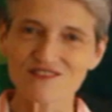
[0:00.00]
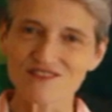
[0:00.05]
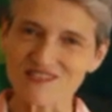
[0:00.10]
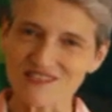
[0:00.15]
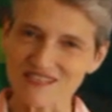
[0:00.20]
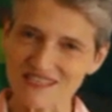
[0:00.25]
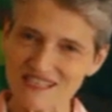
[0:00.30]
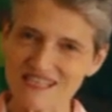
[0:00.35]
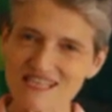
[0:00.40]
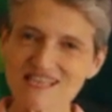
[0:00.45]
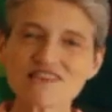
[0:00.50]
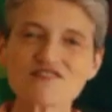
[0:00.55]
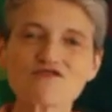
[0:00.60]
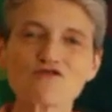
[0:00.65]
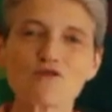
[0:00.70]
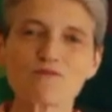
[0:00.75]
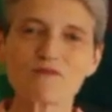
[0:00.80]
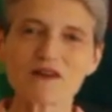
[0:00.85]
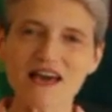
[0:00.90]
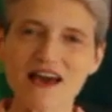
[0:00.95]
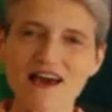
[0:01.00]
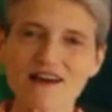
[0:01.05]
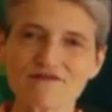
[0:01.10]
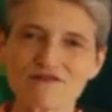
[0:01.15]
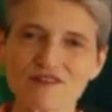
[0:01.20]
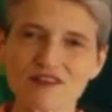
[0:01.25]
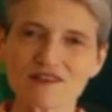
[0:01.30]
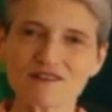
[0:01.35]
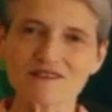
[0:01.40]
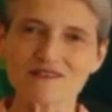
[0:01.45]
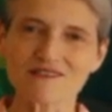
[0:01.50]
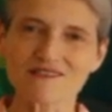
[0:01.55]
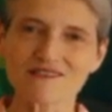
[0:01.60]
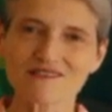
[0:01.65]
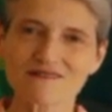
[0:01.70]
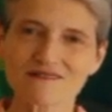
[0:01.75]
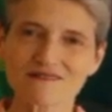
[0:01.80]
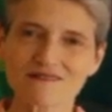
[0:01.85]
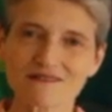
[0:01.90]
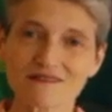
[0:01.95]
to see your
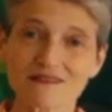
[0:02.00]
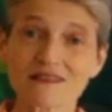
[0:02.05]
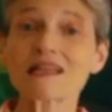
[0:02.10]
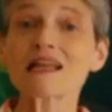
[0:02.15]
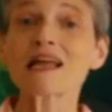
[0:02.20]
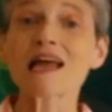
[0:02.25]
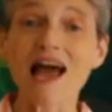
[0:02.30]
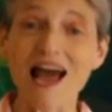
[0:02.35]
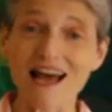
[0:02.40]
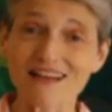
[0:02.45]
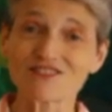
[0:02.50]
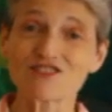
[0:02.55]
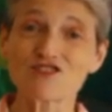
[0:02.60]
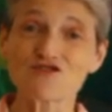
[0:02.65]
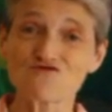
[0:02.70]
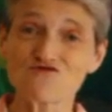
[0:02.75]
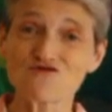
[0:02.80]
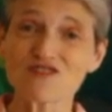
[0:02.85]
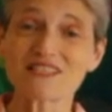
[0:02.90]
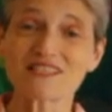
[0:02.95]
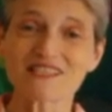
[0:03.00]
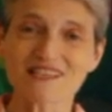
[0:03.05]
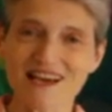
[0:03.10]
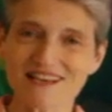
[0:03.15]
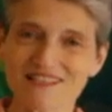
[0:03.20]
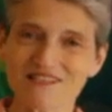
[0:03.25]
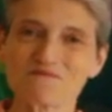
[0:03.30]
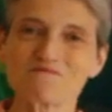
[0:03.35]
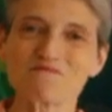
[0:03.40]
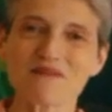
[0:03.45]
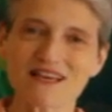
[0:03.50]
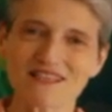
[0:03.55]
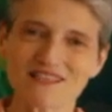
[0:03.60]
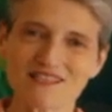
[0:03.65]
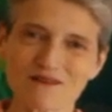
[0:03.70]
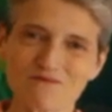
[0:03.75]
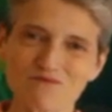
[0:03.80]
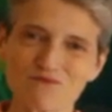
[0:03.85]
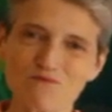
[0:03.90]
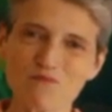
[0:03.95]
behaviors and to reset and make
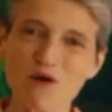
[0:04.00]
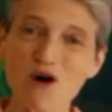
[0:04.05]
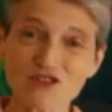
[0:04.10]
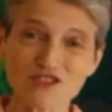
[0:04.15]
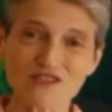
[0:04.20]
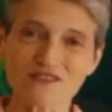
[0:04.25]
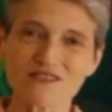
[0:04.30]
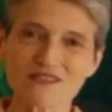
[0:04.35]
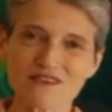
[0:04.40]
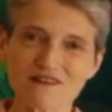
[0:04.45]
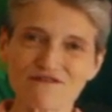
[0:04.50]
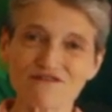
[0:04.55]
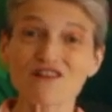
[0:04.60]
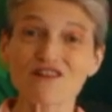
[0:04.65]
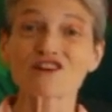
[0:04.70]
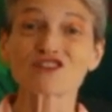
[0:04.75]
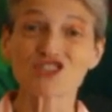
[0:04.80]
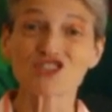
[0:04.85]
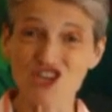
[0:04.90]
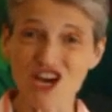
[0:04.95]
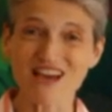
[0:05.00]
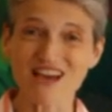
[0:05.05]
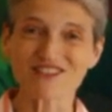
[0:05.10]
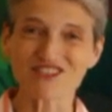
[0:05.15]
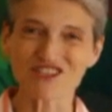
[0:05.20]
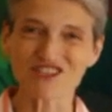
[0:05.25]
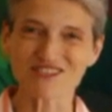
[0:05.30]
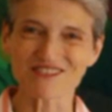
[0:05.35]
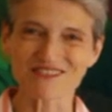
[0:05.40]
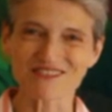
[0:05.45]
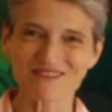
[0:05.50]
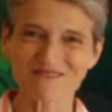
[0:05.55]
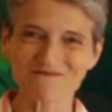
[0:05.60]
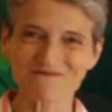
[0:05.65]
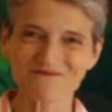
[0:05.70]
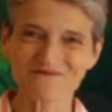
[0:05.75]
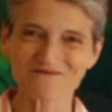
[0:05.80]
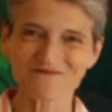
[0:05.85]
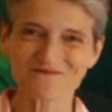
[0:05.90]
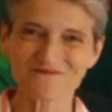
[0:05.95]
some positive changes.